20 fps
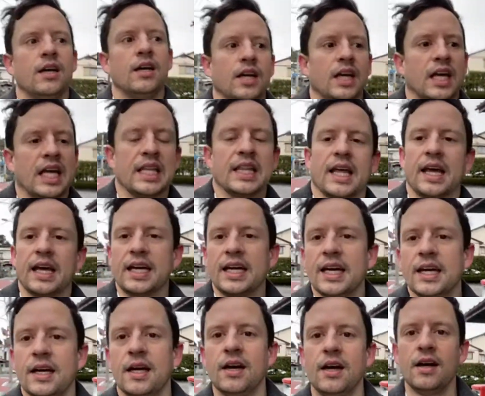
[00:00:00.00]
in like
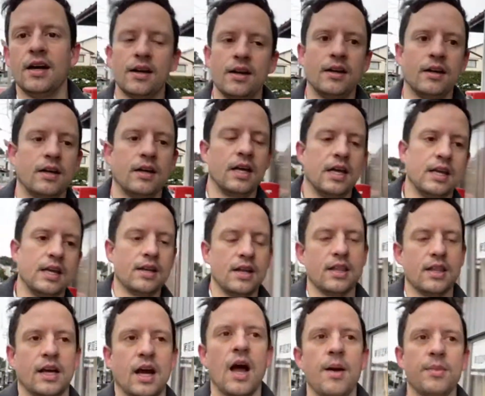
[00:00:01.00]
in
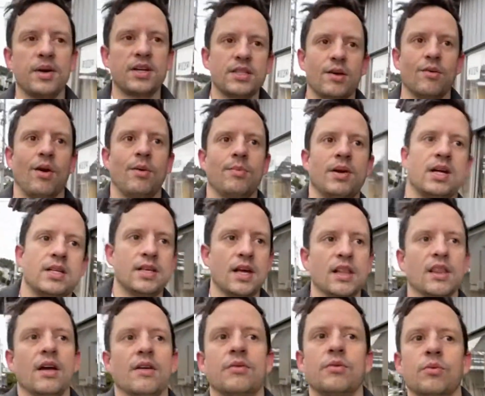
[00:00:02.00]
the comics I read because I
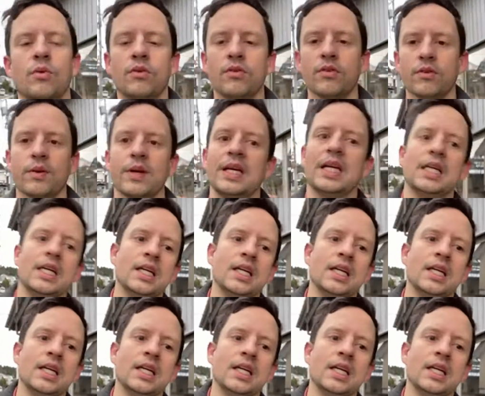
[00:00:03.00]
loved Wolverine,